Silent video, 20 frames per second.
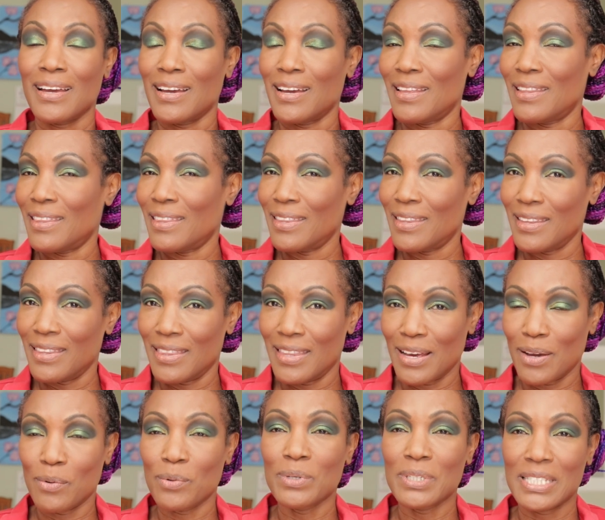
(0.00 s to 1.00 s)
And
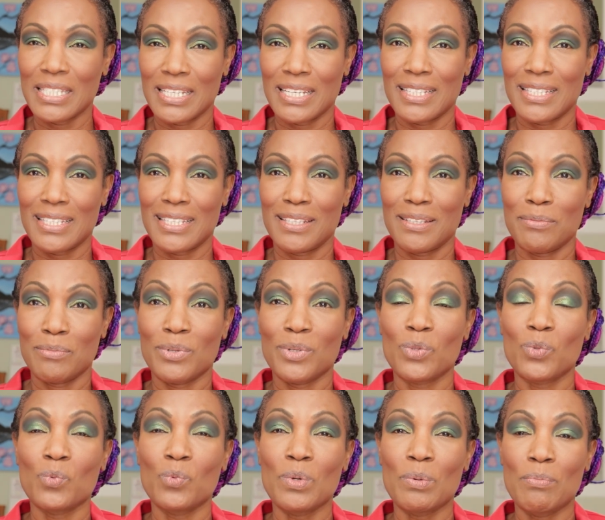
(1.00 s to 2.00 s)
that was it.
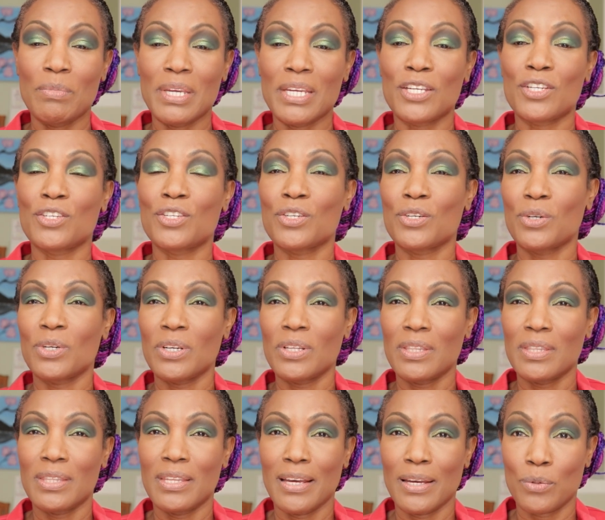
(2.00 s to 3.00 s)
But we make sure
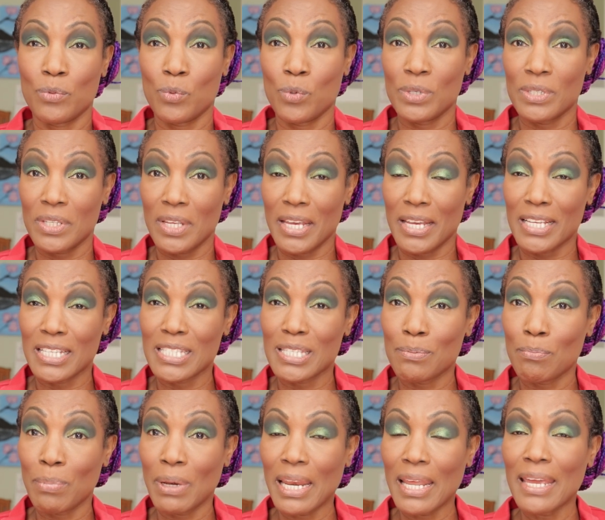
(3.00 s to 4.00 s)
that was
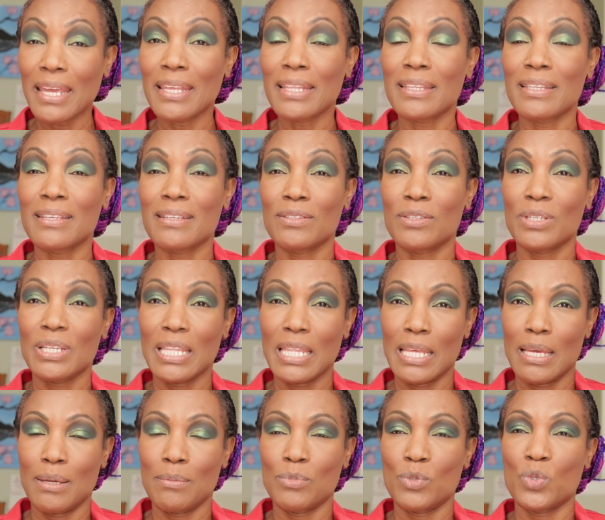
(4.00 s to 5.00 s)
explained to
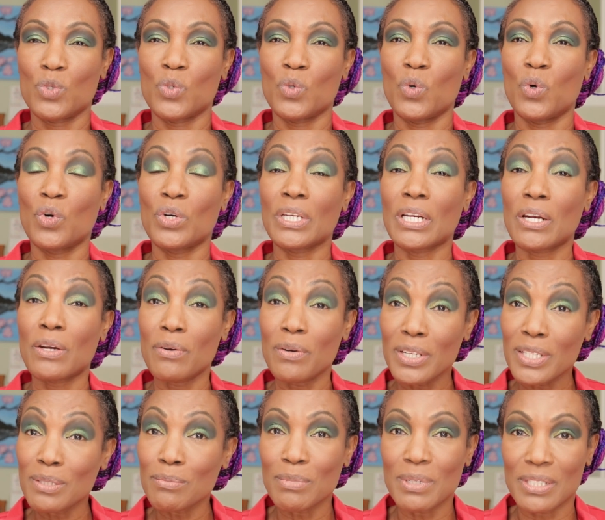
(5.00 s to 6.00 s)
them, so on
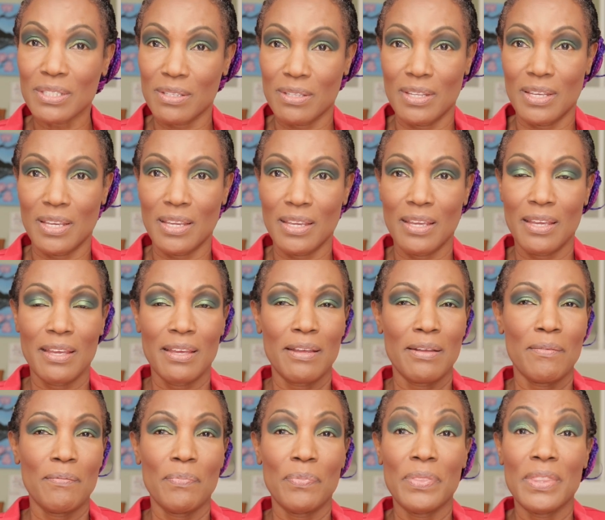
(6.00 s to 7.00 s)
Christmas Day,
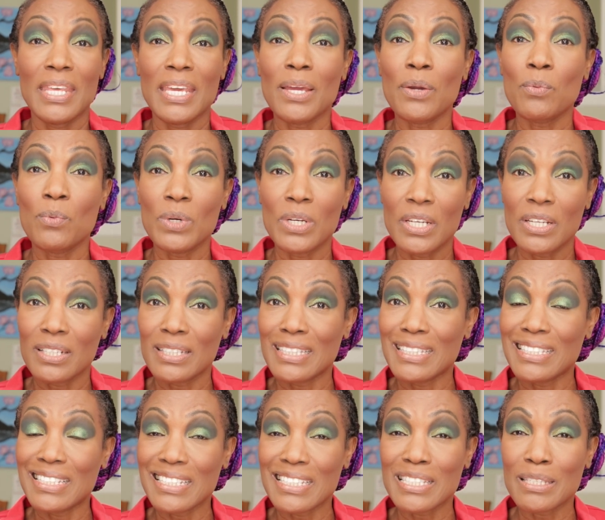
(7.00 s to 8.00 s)
they were
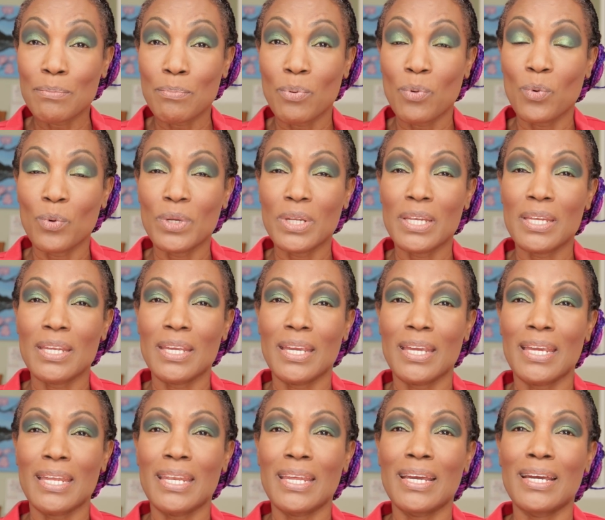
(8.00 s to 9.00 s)
not
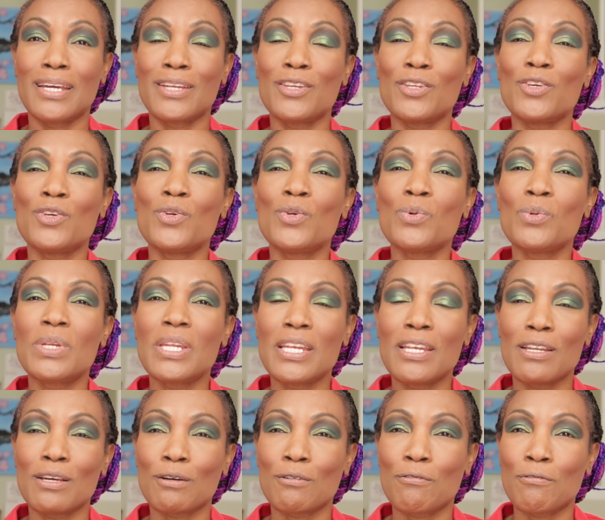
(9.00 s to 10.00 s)
disappointed and you
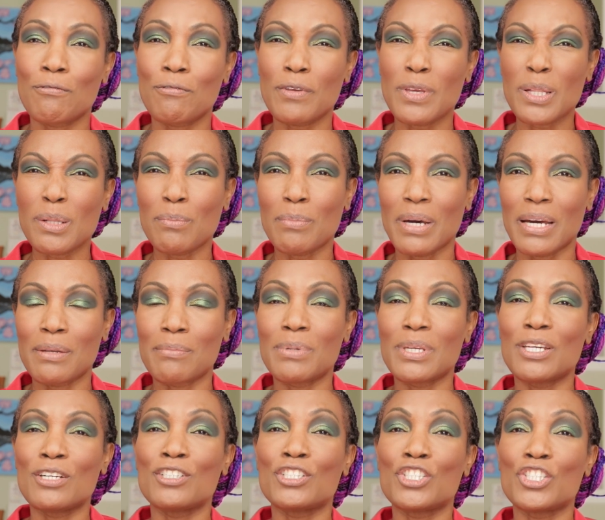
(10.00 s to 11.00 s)
did not feel bad
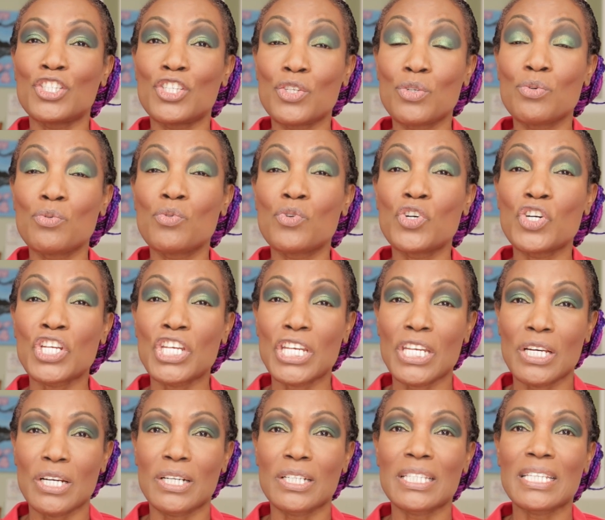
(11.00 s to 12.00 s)
because you could
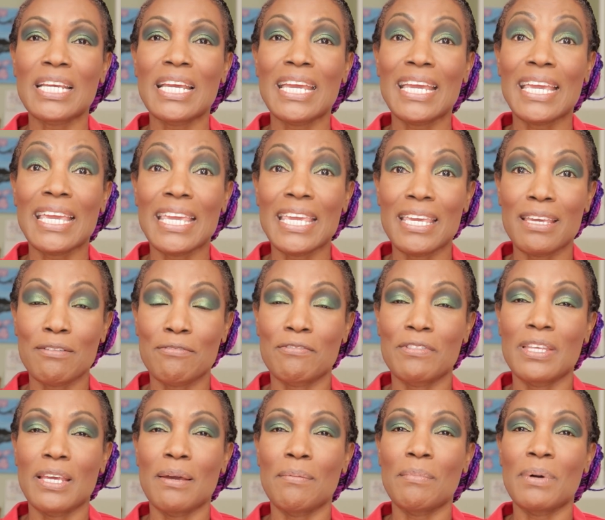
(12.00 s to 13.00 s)
not
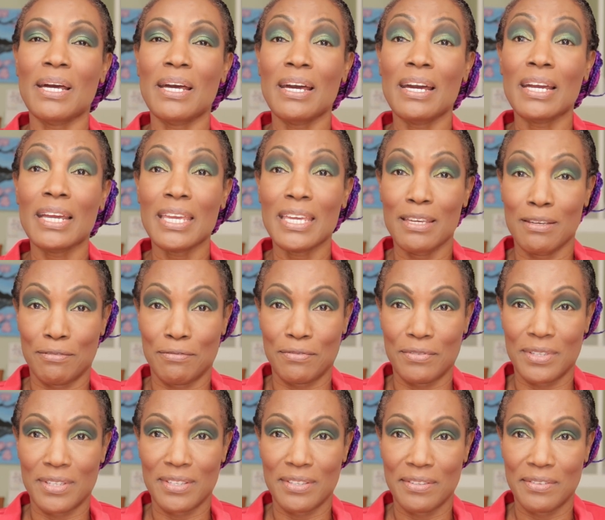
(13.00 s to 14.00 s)
give them a
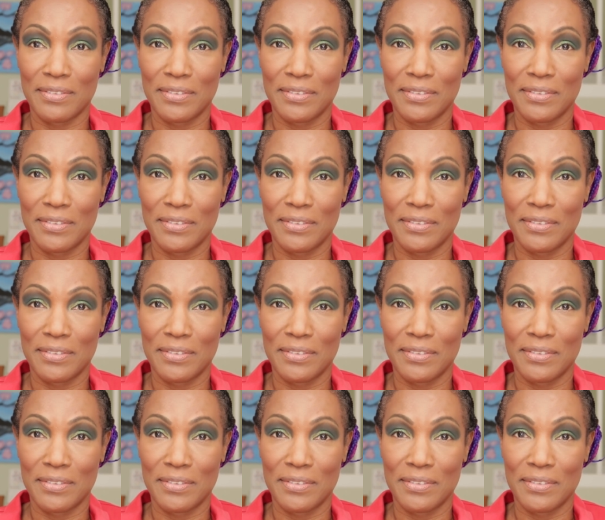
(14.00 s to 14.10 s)
gift.